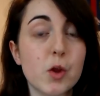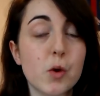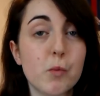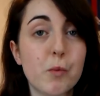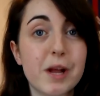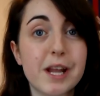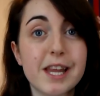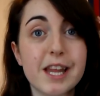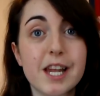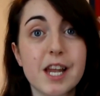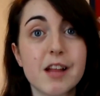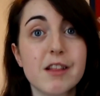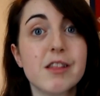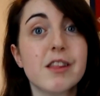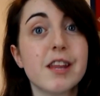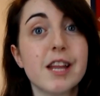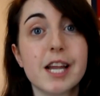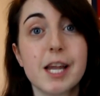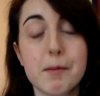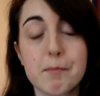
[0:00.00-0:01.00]
when the
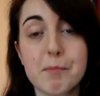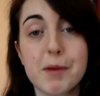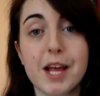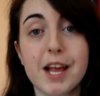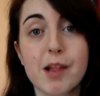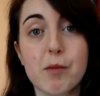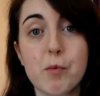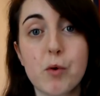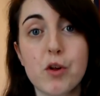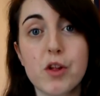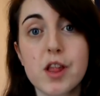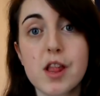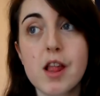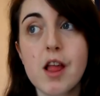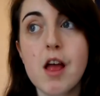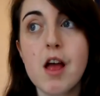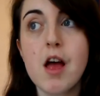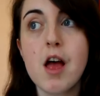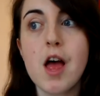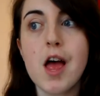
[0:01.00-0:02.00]
London Olympics was,
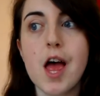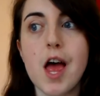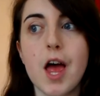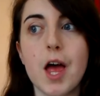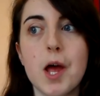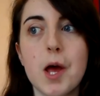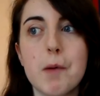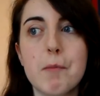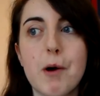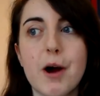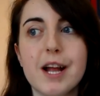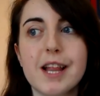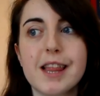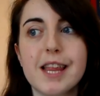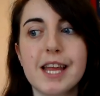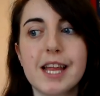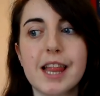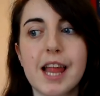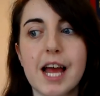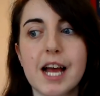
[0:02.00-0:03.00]
I
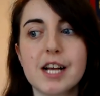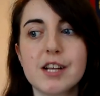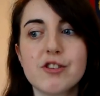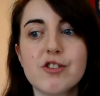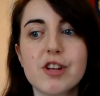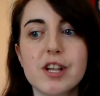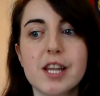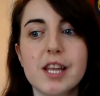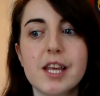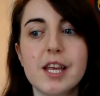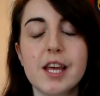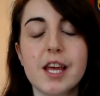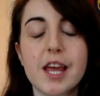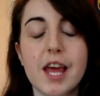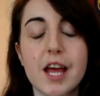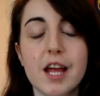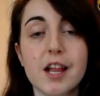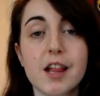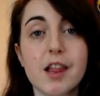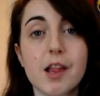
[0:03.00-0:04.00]
did actually
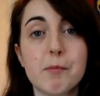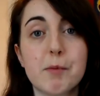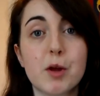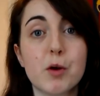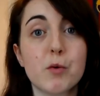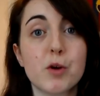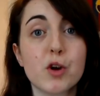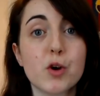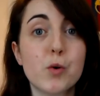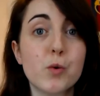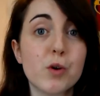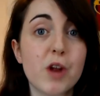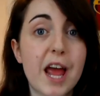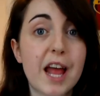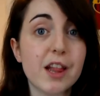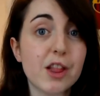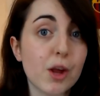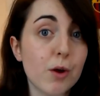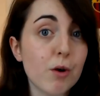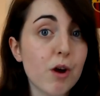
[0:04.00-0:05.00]
get something called
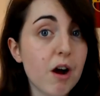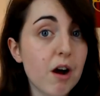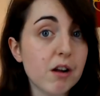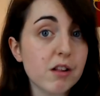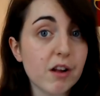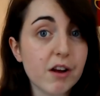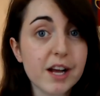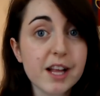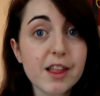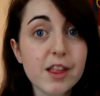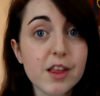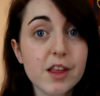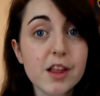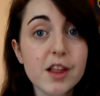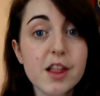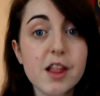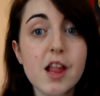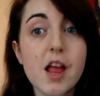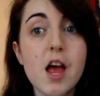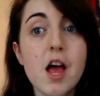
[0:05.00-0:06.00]

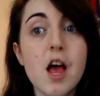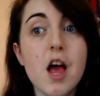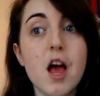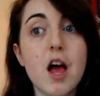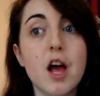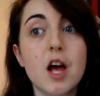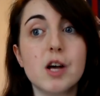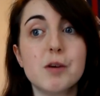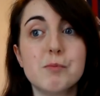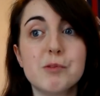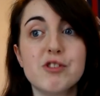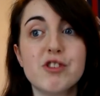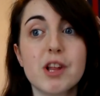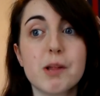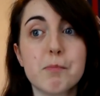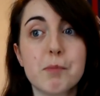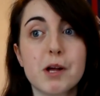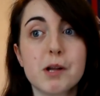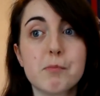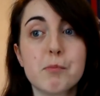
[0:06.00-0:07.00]
endocarditis, which is
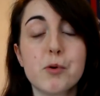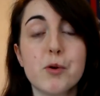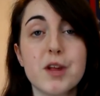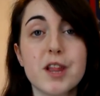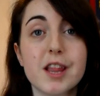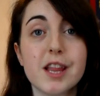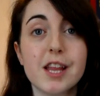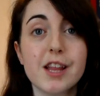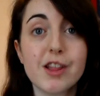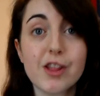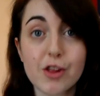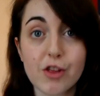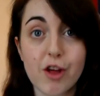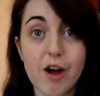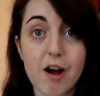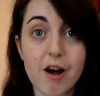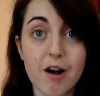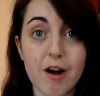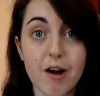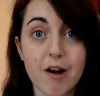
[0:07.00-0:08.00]
blood poisoning to the
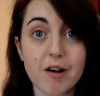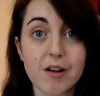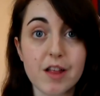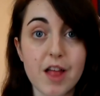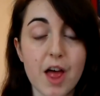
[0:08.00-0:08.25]
heart.